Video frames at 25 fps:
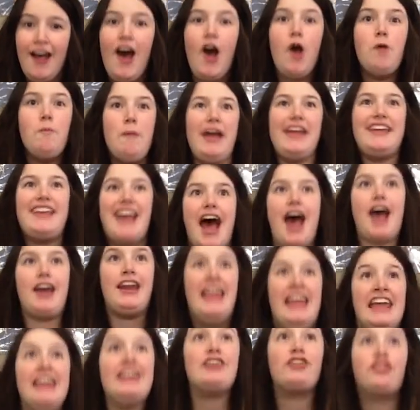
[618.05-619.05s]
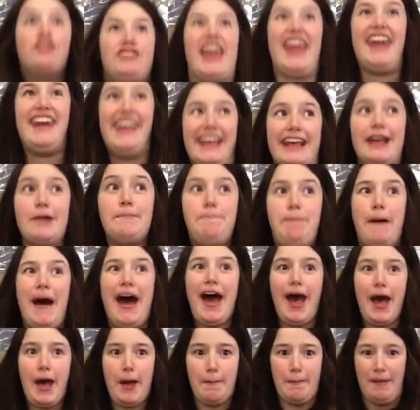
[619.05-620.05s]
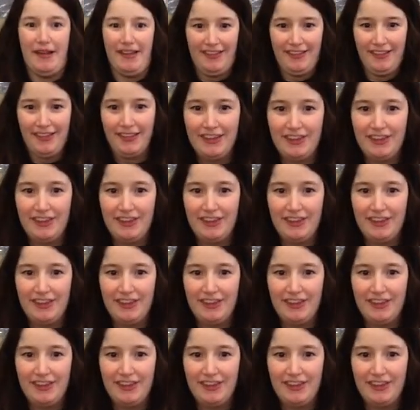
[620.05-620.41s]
oh my god, you're dating a bum!